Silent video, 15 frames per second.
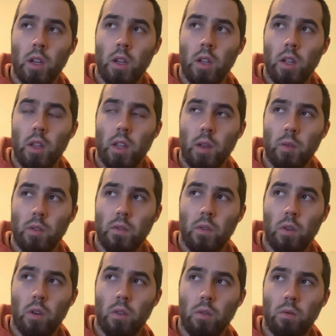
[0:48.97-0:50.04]
I think it was
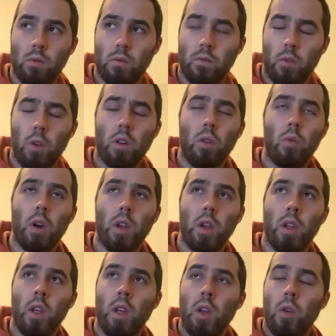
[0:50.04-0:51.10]
401.